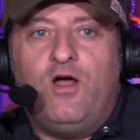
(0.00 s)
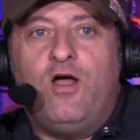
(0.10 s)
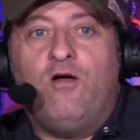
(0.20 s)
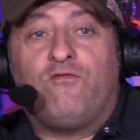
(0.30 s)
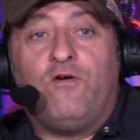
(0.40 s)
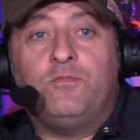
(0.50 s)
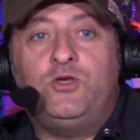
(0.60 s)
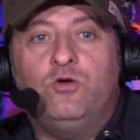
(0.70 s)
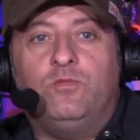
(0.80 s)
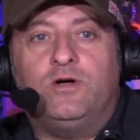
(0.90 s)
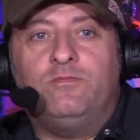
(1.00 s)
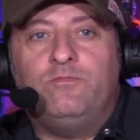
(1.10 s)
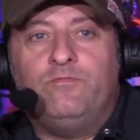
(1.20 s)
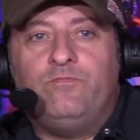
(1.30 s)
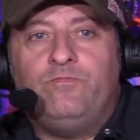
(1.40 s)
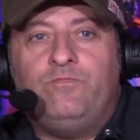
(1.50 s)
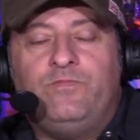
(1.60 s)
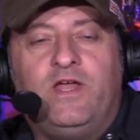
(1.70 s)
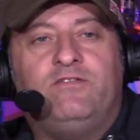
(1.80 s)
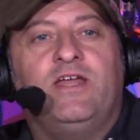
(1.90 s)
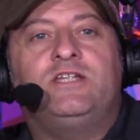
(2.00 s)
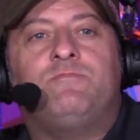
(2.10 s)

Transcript: from Cuba that dates